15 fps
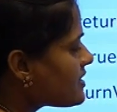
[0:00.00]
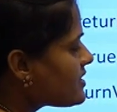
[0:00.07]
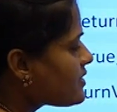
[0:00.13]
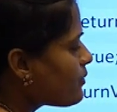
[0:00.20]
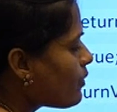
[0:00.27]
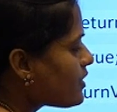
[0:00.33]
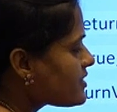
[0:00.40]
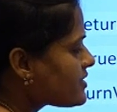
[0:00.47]
is
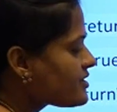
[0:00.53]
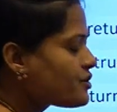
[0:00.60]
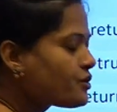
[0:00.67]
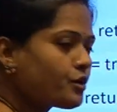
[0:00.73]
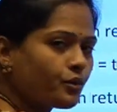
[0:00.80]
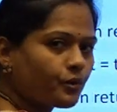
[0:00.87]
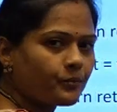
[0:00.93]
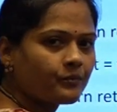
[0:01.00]
was
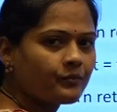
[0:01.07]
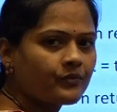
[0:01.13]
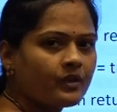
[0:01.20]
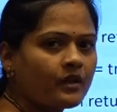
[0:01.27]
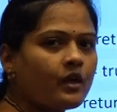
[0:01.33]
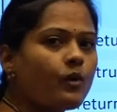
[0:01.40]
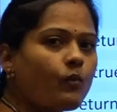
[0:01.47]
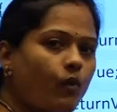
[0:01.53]
true,
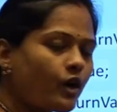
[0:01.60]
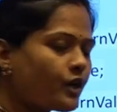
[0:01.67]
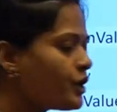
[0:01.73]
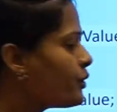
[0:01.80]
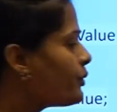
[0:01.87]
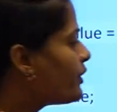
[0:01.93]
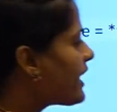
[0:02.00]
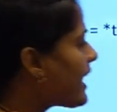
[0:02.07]
what you would